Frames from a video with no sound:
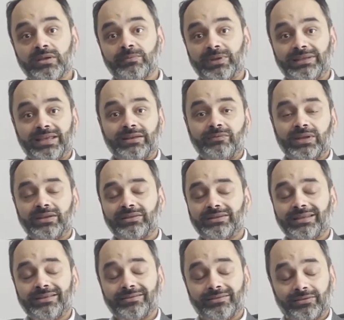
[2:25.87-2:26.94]
But then
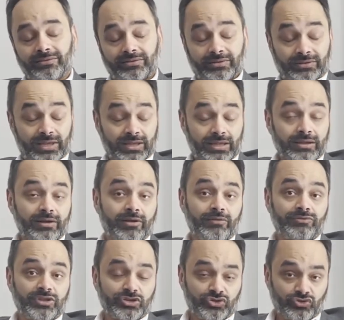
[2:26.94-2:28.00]
when thinking
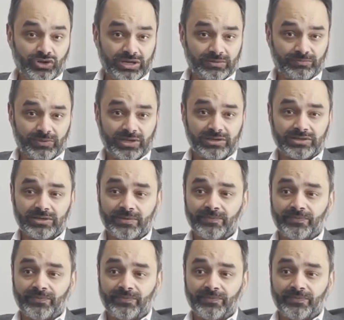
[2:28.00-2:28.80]
around the treatment,